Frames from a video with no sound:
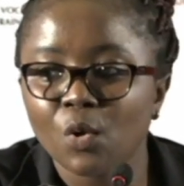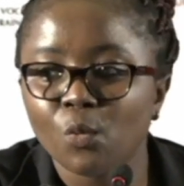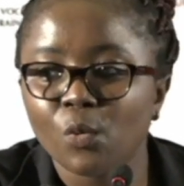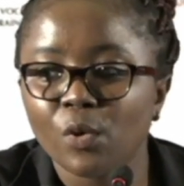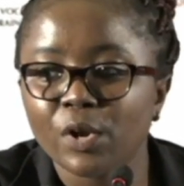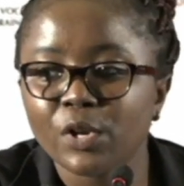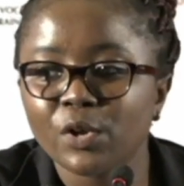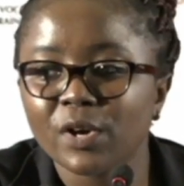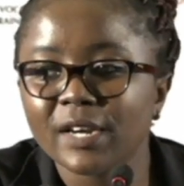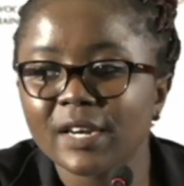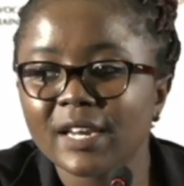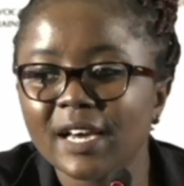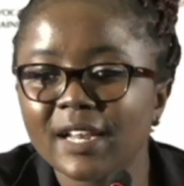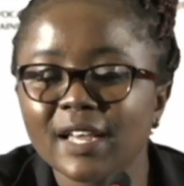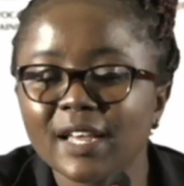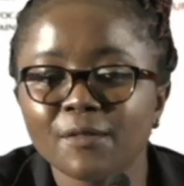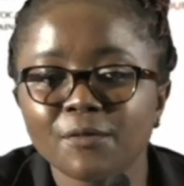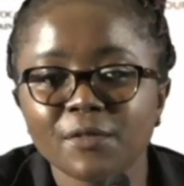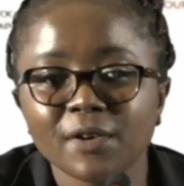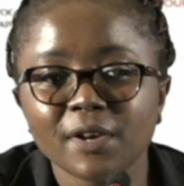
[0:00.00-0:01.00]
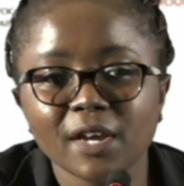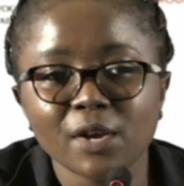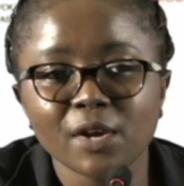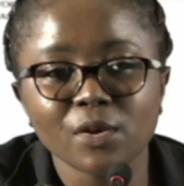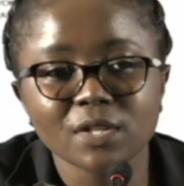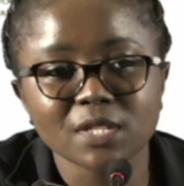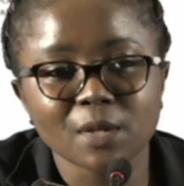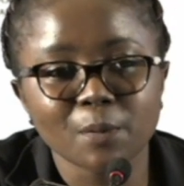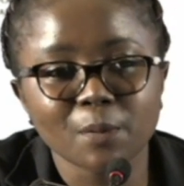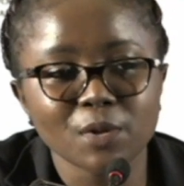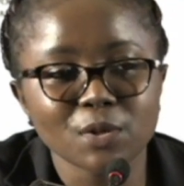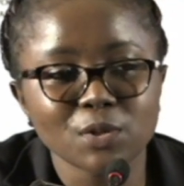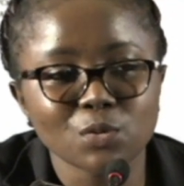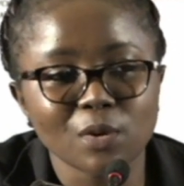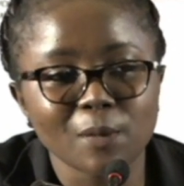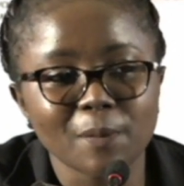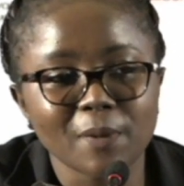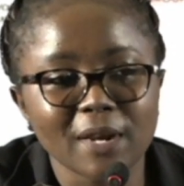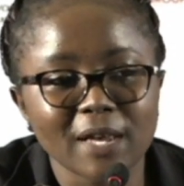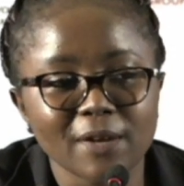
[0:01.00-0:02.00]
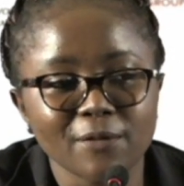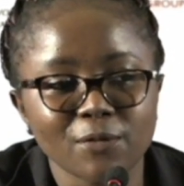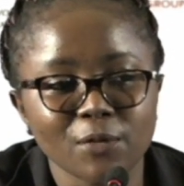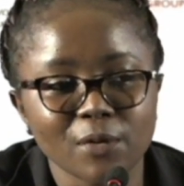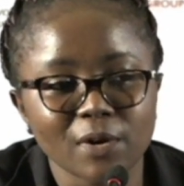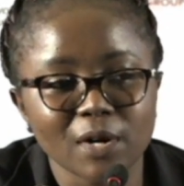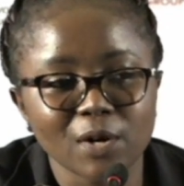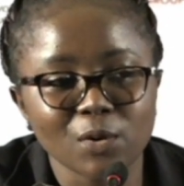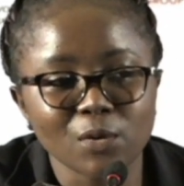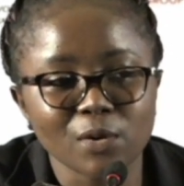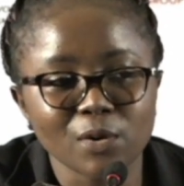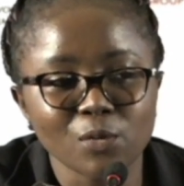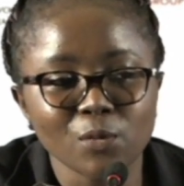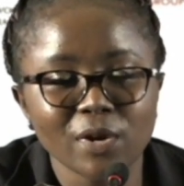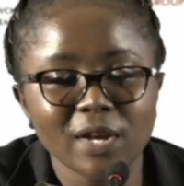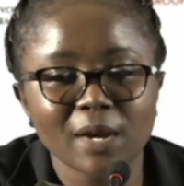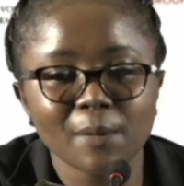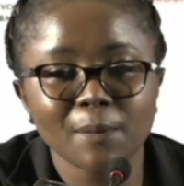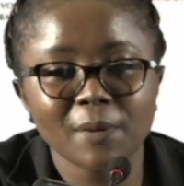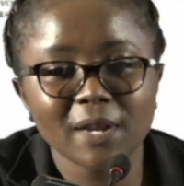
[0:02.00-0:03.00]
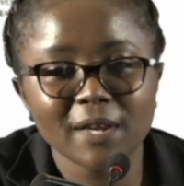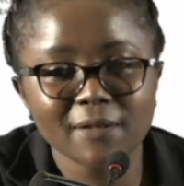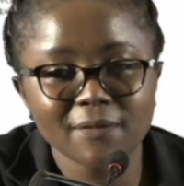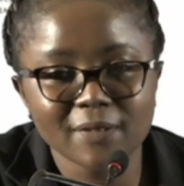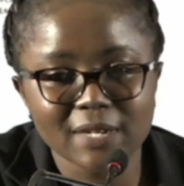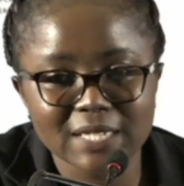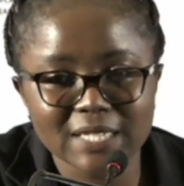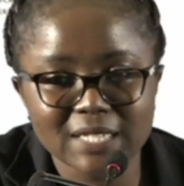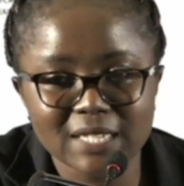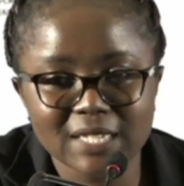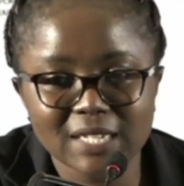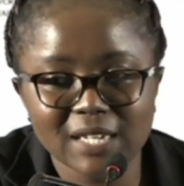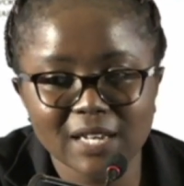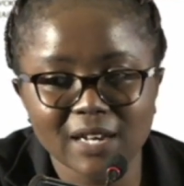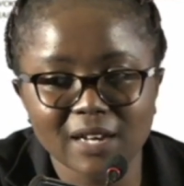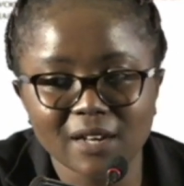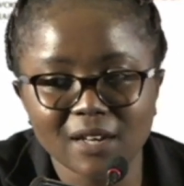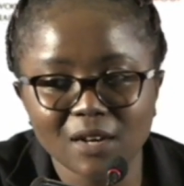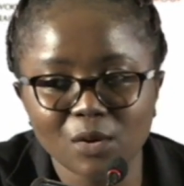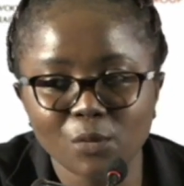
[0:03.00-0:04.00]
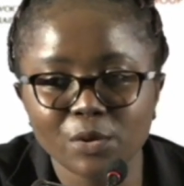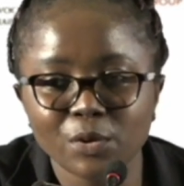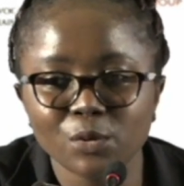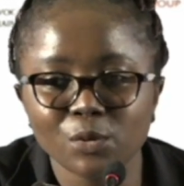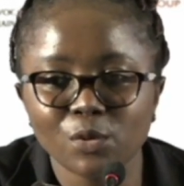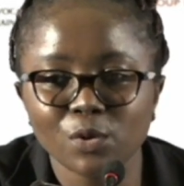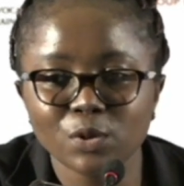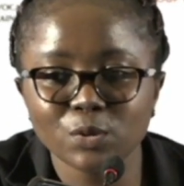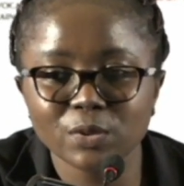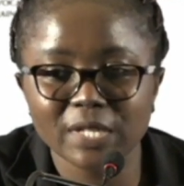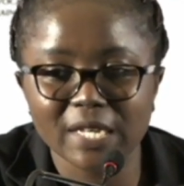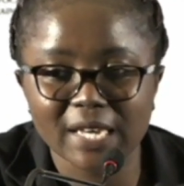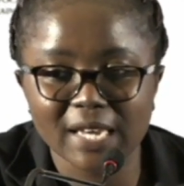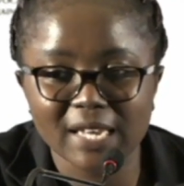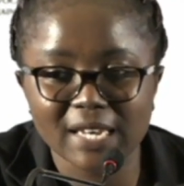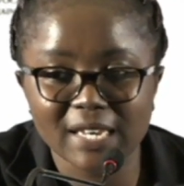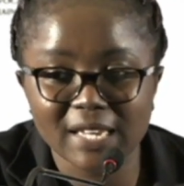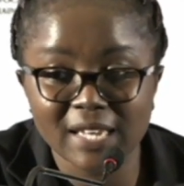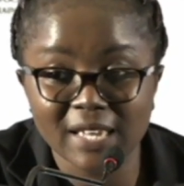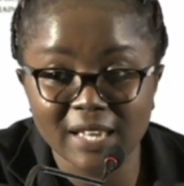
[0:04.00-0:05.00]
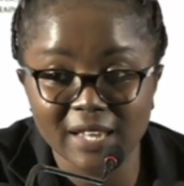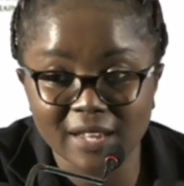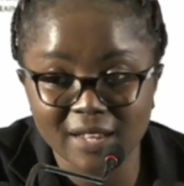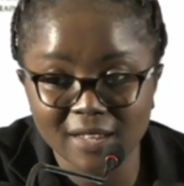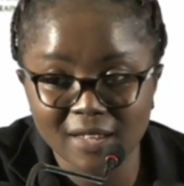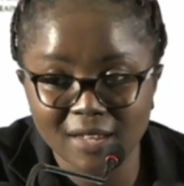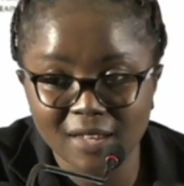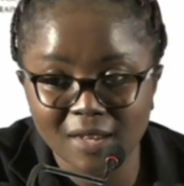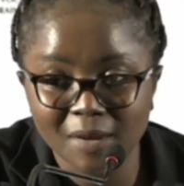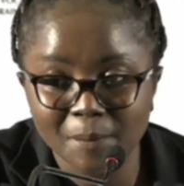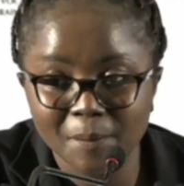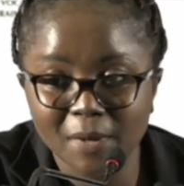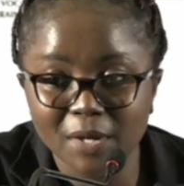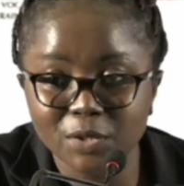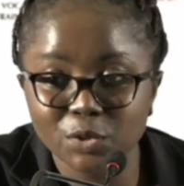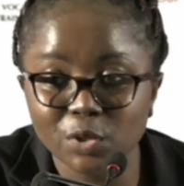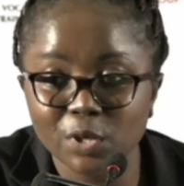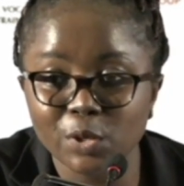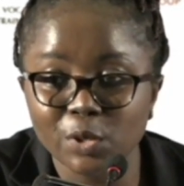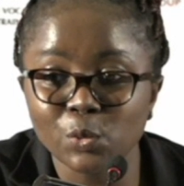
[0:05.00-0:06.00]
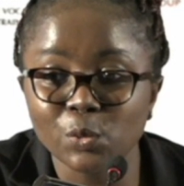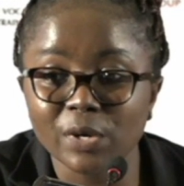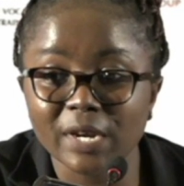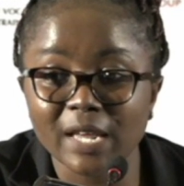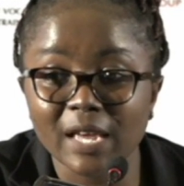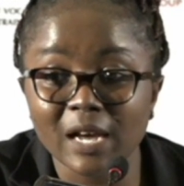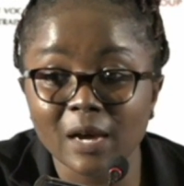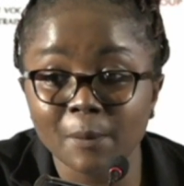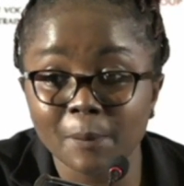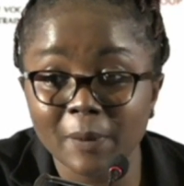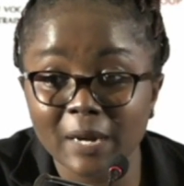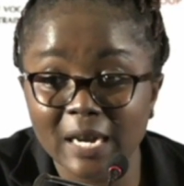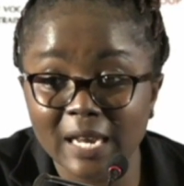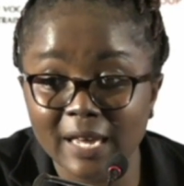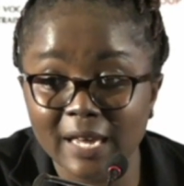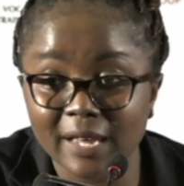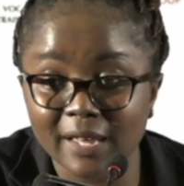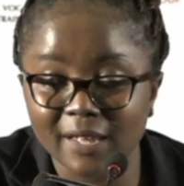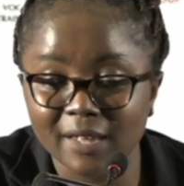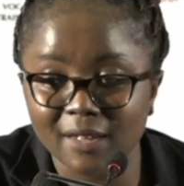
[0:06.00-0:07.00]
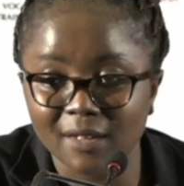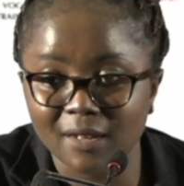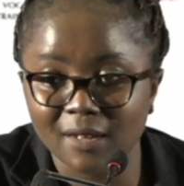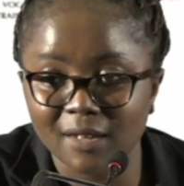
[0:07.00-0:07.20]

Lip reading: When you are done, every year you are supposed to apply for a loan. Okay, apply first year. When you go to second year, make sure you reapply.